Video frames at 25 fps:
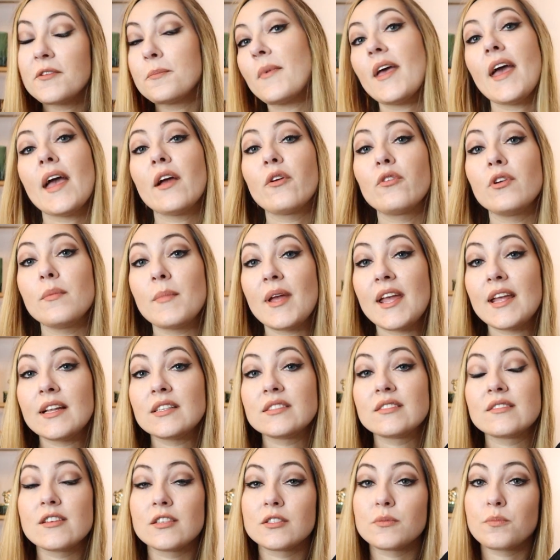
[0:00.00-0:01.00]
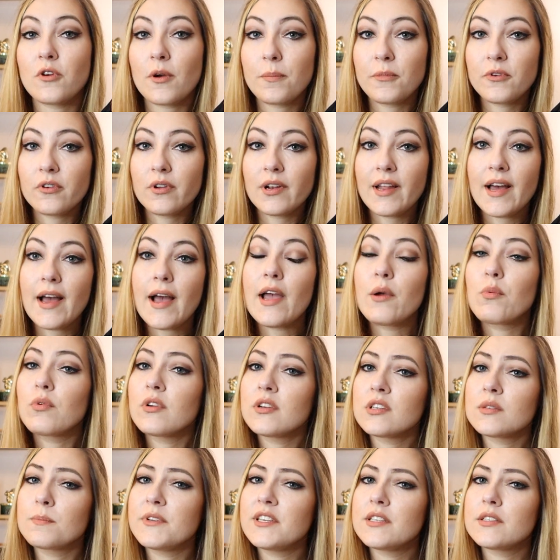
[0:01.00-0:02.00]
bag remains this popular, I
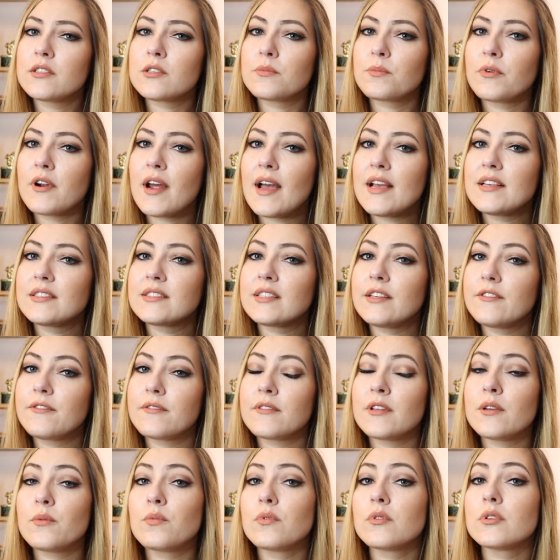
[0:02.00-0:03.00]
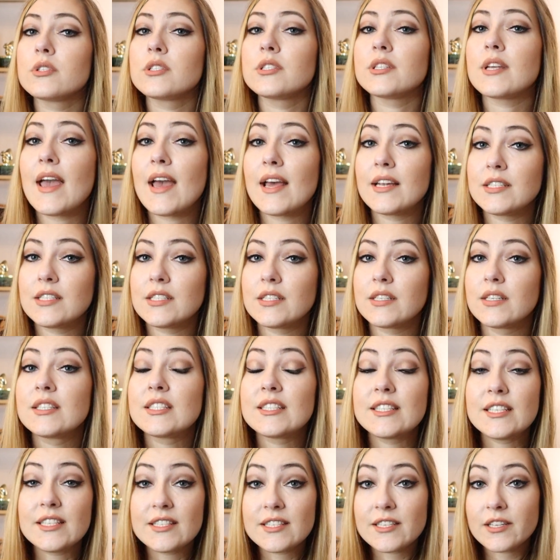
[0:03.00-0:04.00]
wouldn't be surprised if they would add
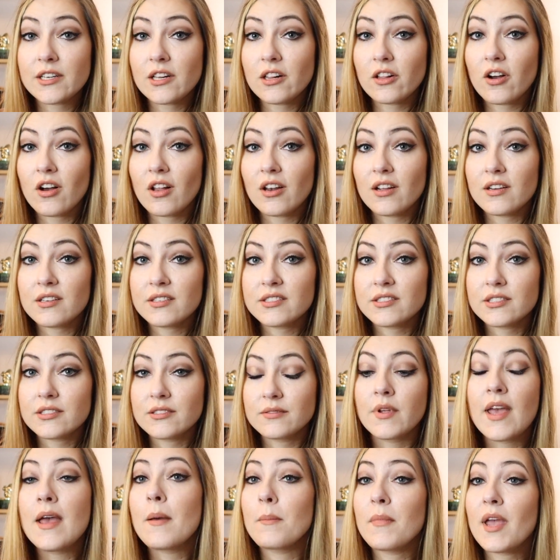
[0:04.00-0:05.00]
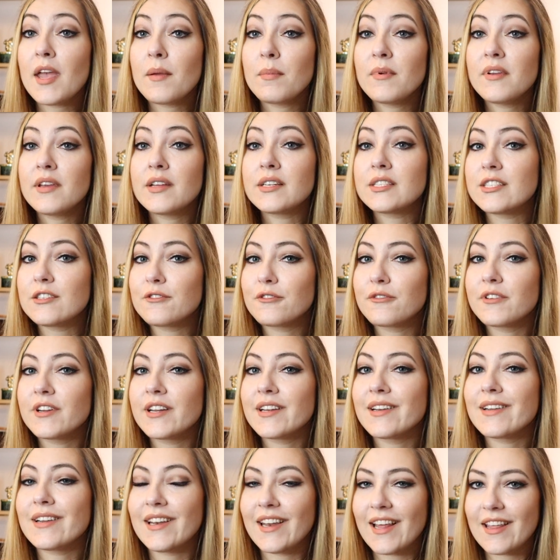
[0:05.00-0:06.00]
seasonal colors, maybe
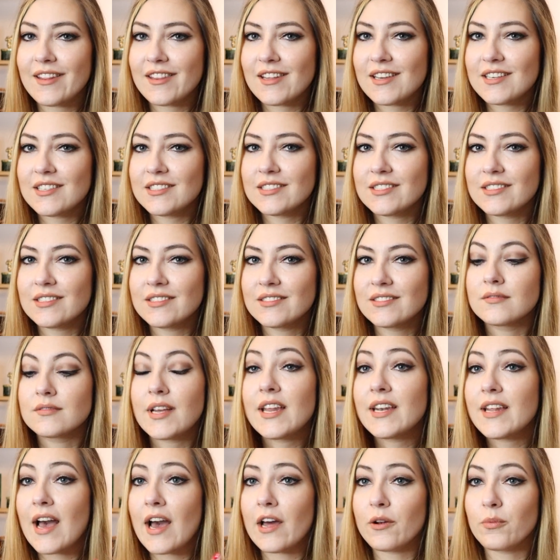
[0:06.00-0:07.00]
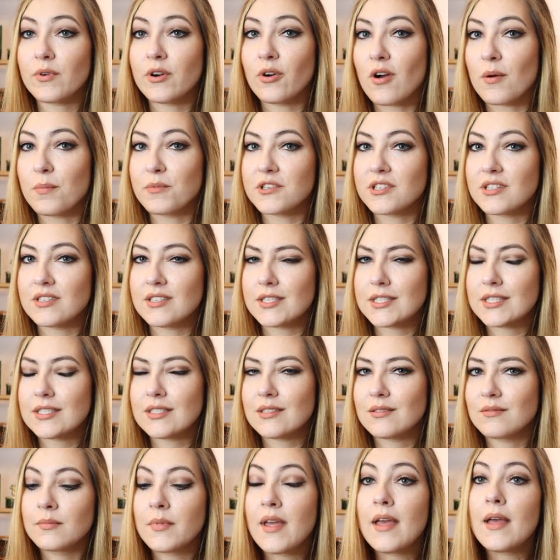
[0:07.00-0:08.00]
different leathers and hardware options.
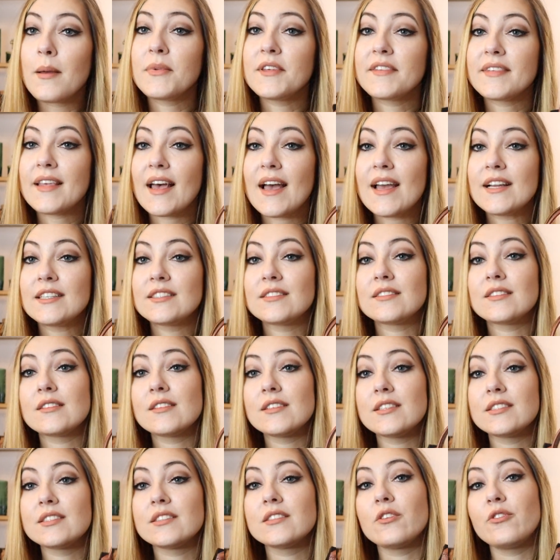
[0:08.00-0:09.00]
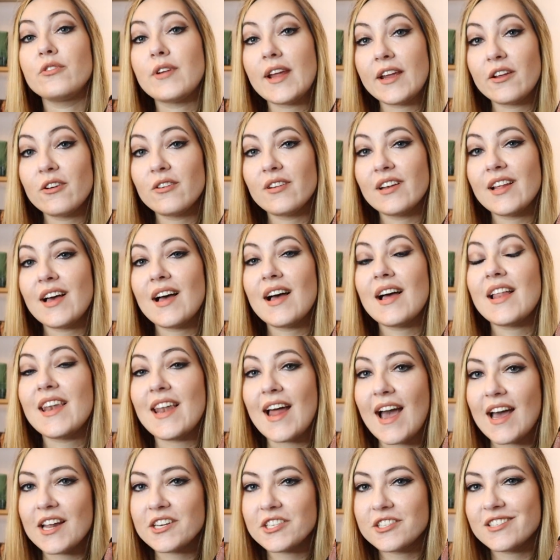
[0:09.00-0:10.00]
Besides this regular
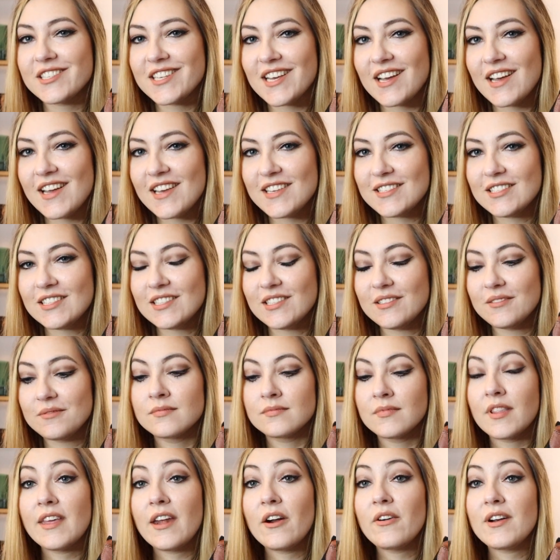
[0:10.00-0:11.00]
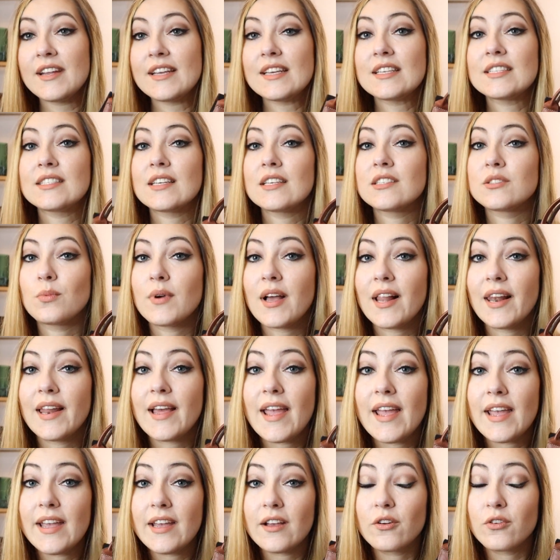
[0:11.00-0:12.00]
large size, there is as well
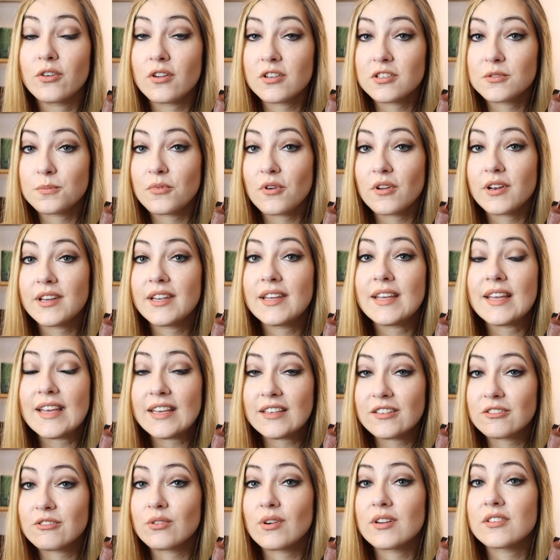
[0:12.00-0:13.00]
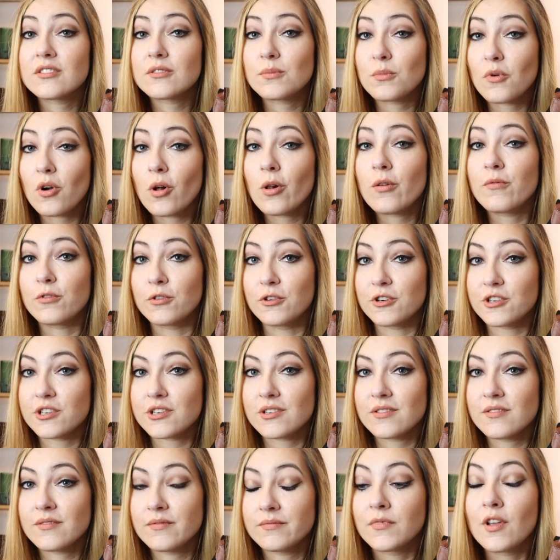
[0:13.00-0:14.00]
a crossbody extra small
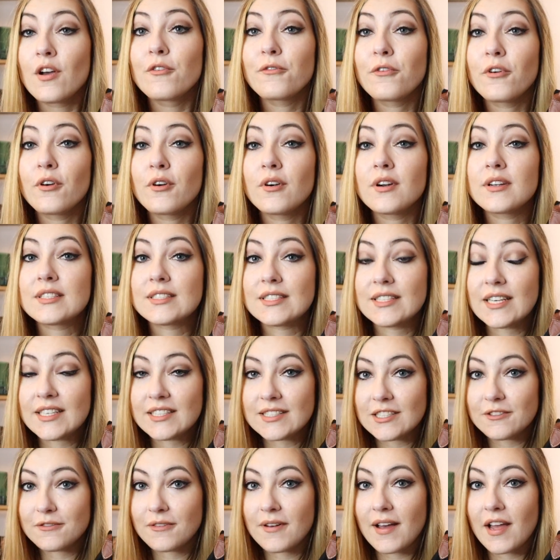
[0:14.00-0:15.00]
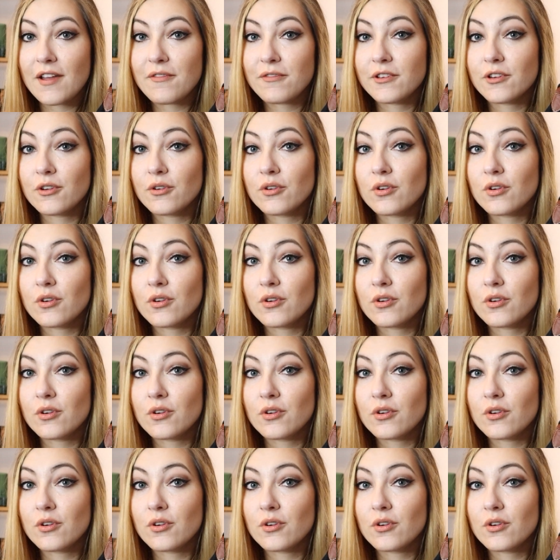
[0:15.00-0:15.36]
version for €65,